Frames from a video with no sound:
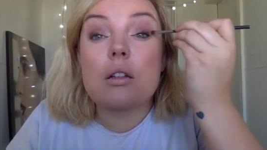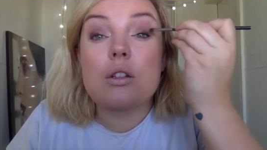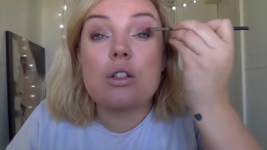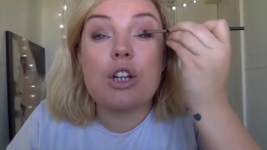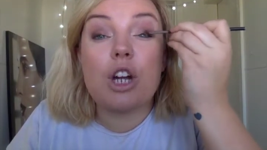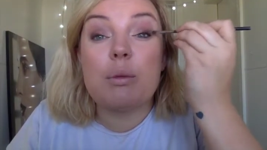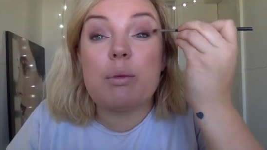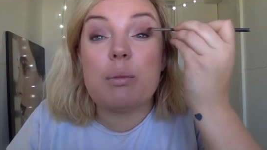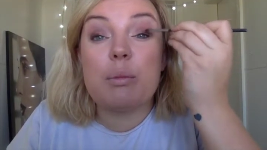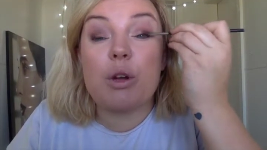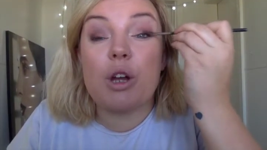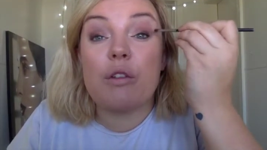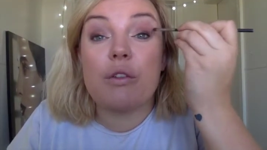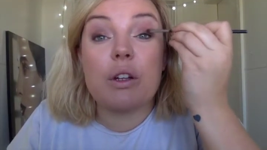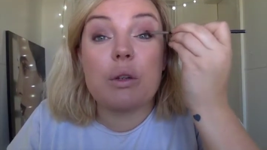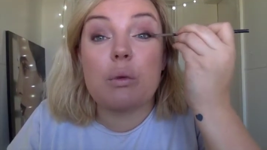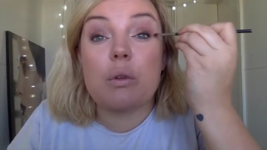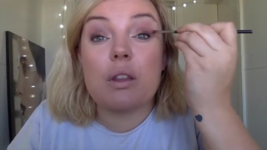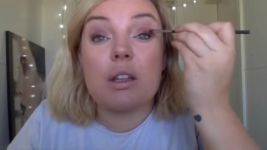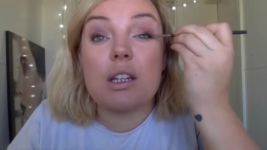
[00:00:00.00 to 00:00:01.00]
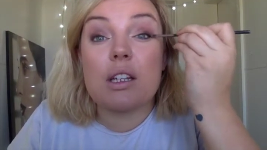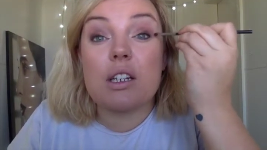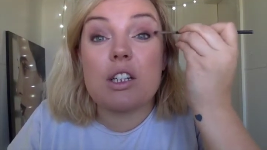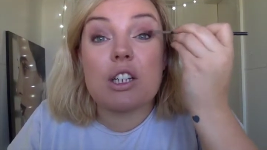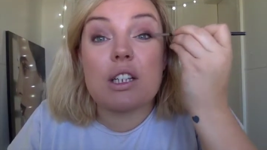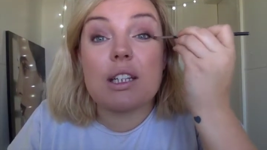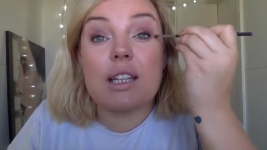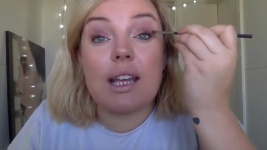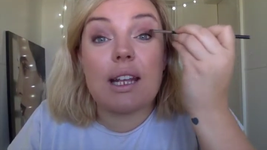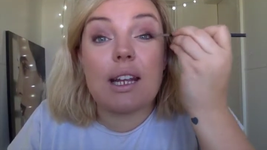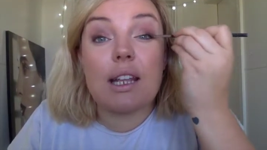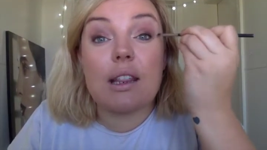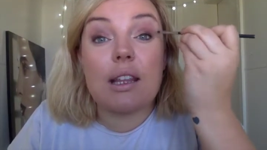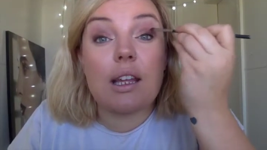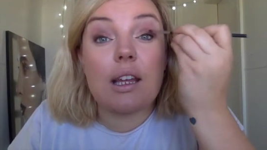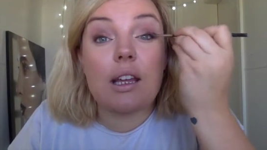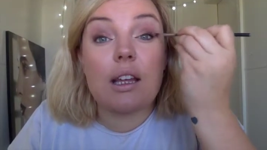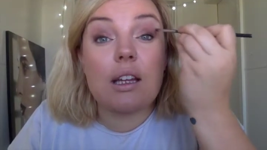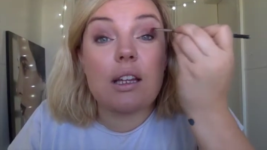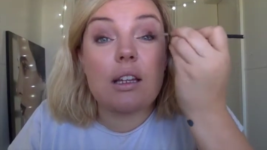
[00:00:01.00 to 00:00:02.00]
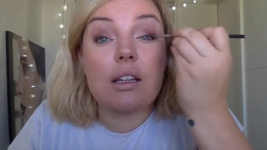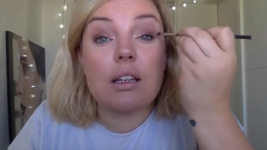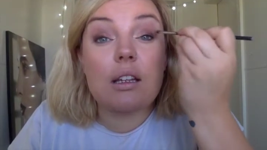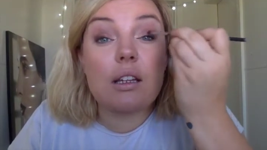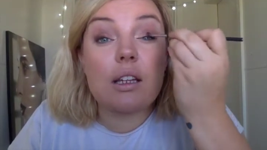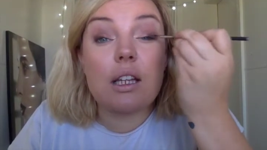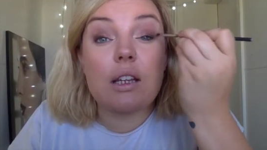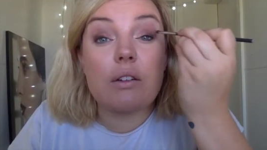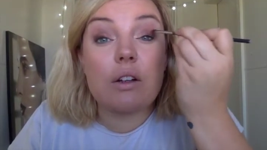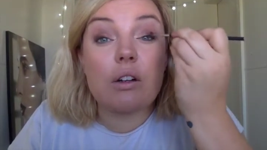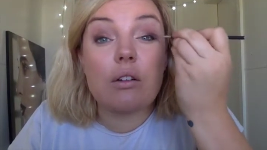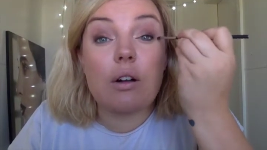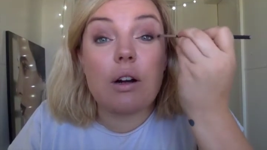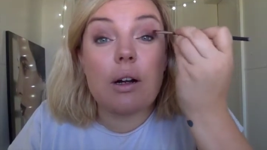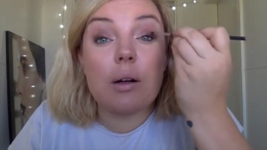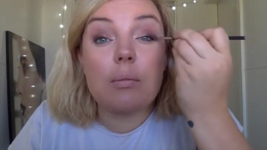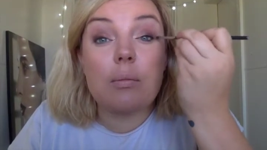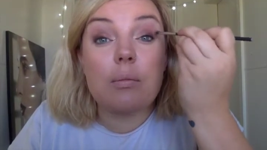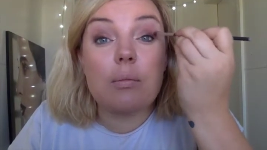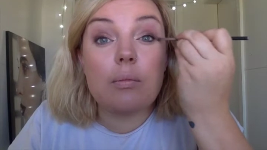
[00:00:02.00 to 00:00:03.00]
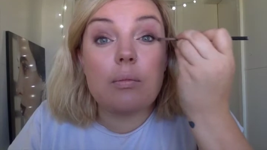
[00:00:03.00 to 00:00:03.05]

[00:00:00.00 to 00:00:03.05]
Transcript: Don't be perfect with it, just get in there, give it a rub.